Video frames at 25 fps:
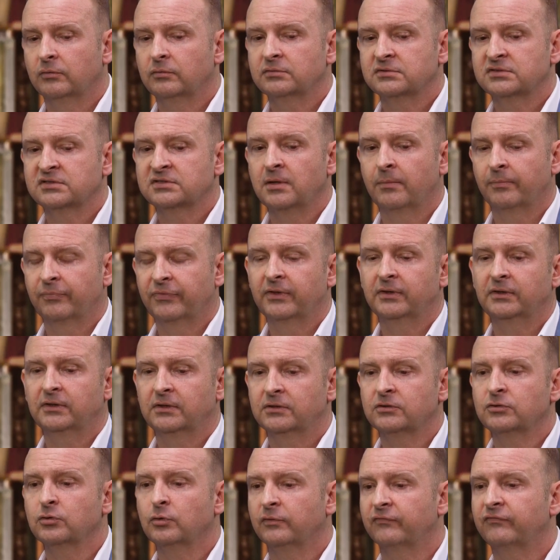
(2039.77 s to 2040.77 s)
something that
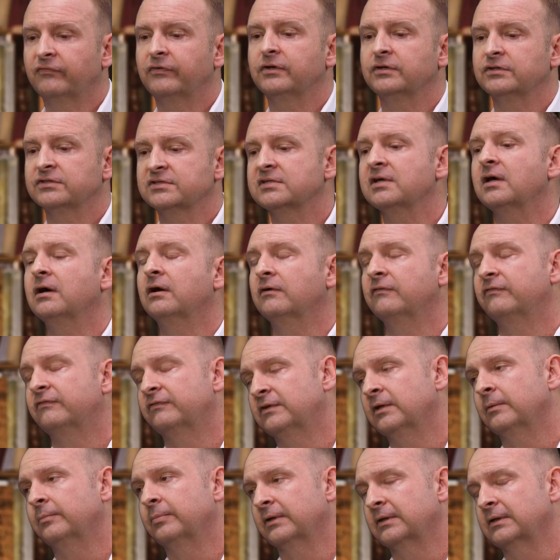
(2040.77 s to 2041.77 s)
you're doing for yourself,
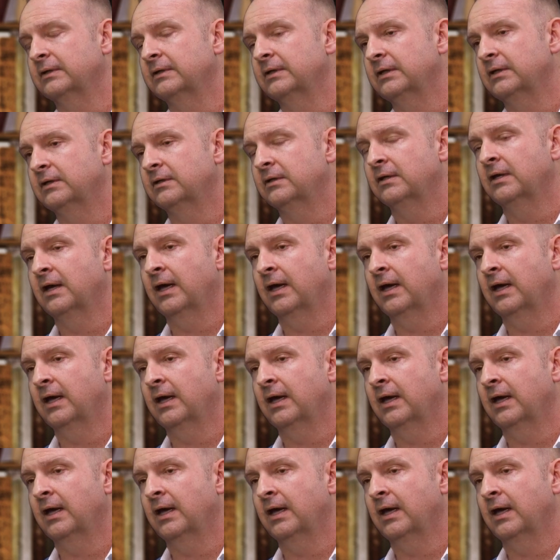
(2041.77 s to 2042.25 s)
typically.